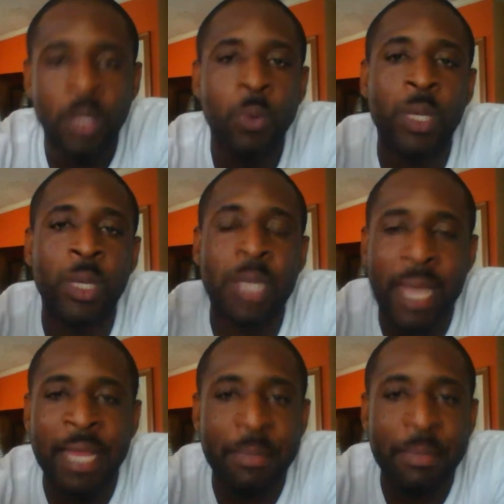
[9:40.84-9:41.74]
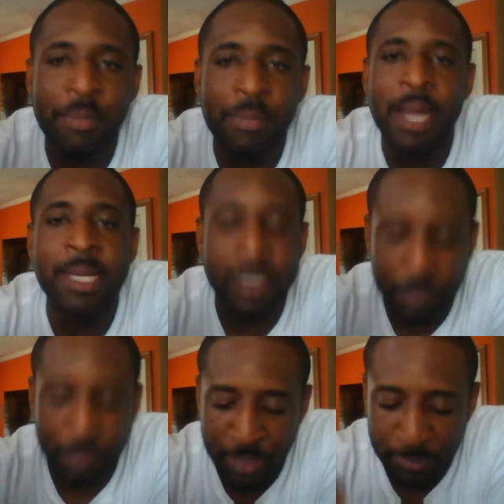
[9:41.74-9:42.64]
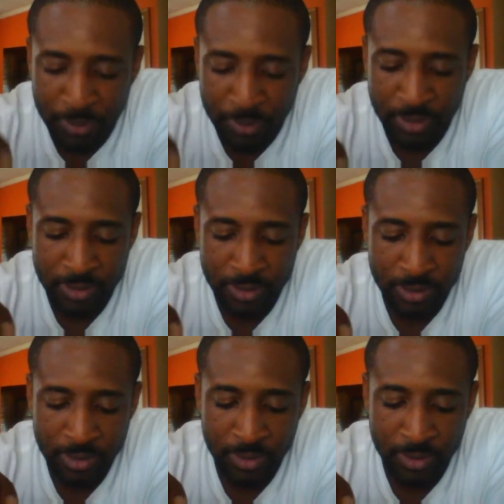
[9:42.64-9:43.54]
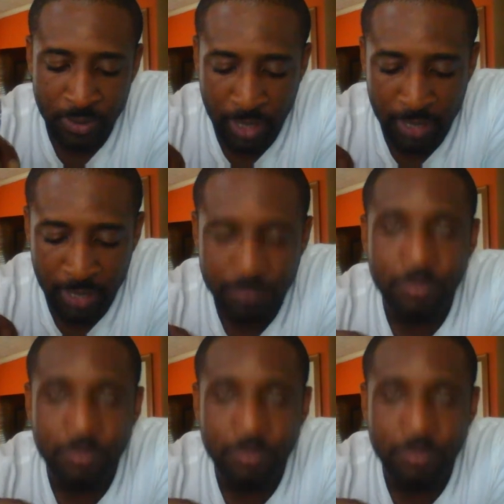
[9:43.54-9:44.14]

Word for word: with like-minded people. Okay?